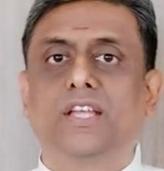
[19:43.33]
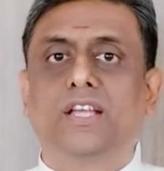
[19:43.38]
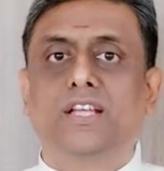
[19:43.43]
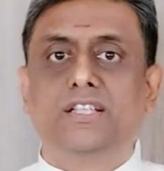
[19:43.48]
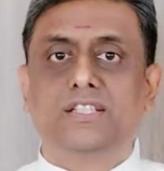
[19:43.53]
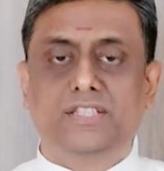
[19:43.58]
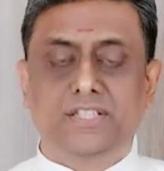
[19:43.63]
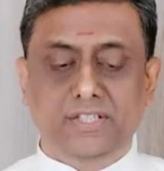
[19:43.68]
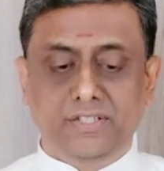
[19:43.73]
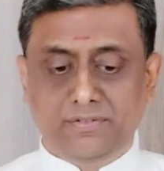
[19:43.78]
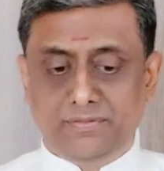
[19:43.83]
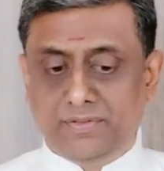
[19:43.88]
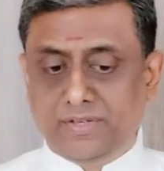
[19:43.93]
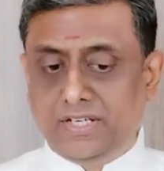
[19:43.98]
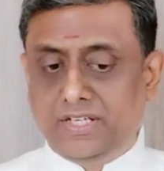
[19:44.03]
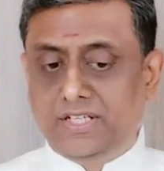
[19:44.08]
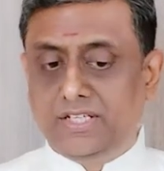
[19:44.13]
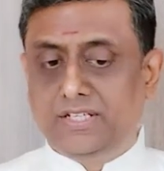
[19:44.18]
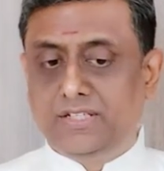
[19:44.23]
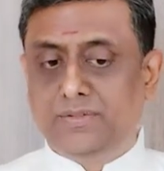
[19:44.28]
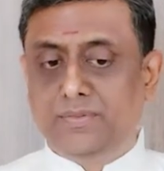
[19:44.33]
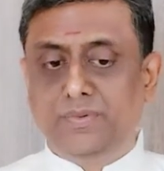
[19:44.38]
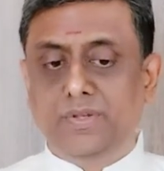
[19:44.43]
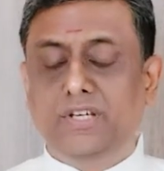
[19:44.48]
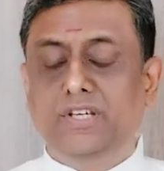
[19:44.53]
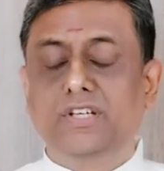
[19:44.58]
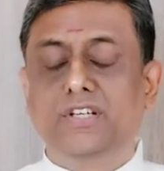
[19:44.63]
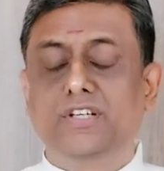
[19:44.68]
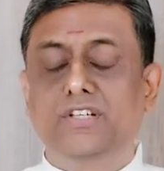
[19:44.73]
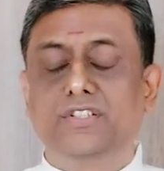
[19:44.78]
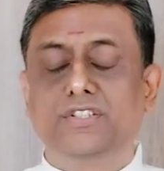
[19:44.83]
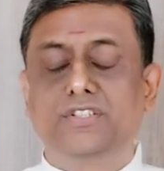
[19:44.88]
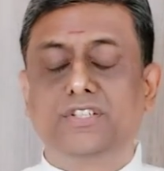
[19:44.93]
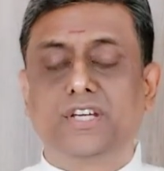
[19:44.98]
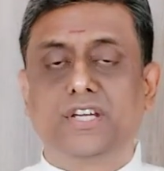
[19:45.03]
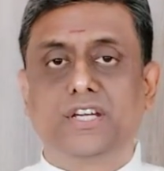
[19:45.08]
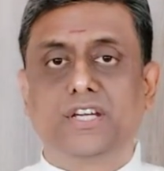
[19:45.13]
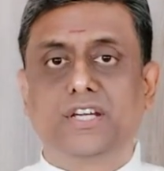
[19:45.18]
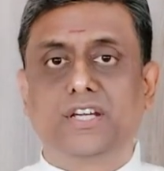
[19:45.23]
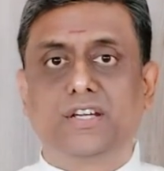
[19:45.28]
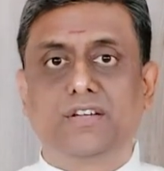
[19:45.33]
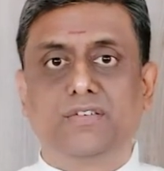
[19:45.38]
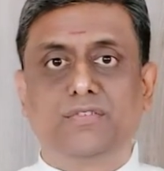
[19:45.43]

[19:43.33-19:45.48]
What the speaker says: See, it's very interesting.